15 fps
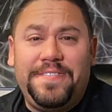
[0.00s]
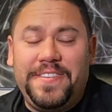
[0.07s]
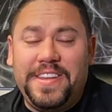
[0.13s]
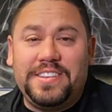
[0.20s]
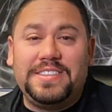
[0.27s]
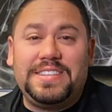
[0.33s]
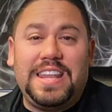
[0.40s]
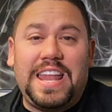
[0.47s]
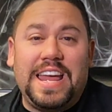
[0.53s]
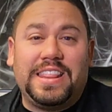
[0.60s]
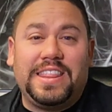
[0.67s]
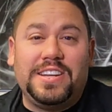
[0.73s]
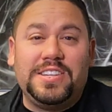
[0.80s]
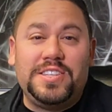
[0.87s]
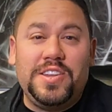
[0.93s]
feels
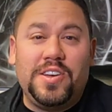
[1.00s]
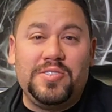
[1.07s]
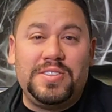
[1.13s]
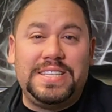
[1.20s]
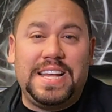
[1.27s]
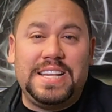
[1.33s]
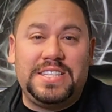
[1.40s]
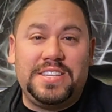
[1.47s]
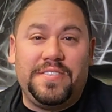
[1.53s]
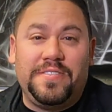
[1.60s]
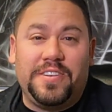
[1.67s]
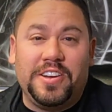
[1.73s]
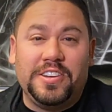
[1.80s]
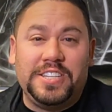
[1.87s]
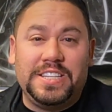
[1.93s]
like there's no sense
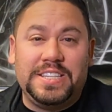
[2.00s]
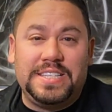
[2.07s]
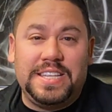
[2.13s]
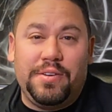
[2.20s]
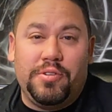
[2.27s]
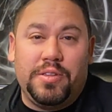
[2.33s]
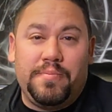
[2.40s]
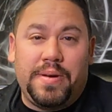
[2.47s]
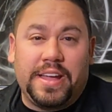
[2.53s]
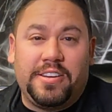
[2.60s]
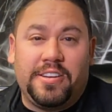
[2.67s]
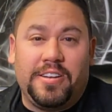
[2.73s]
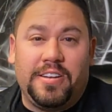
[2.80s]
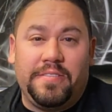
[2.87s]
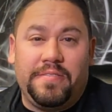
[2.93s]
of urgency with my
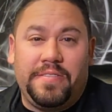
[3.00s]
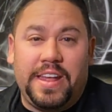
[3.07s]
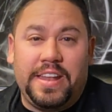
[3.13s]
current